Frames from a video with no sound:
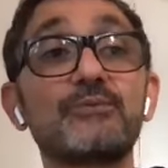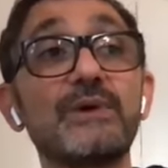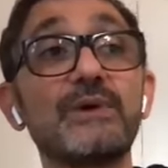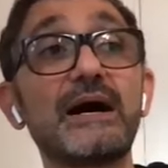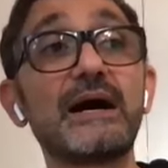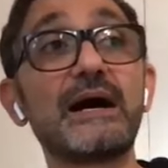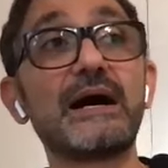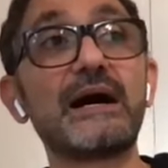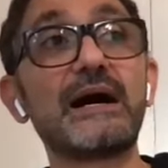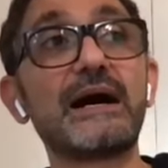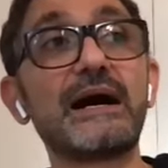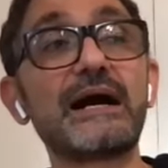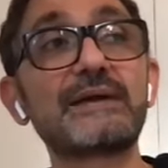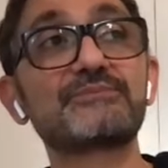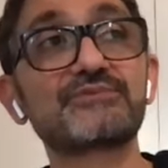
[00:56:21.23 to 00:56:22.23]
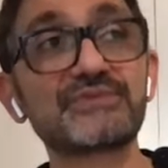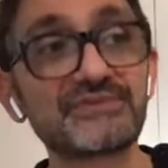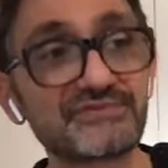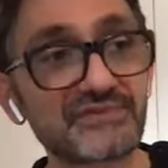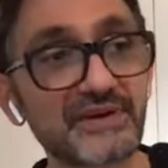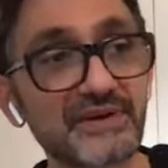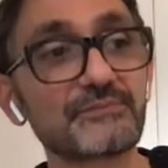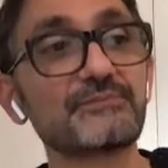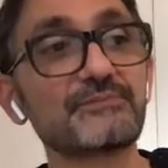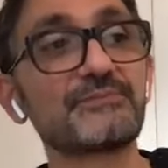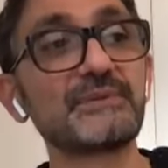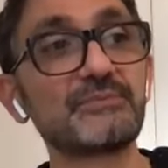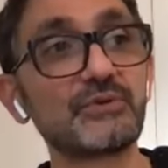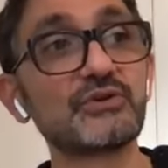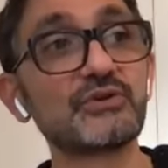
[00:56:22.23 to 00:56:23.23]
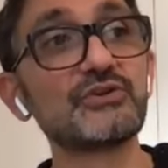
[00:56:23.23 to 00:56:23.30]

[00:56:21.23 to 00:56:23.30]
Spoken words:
I prefer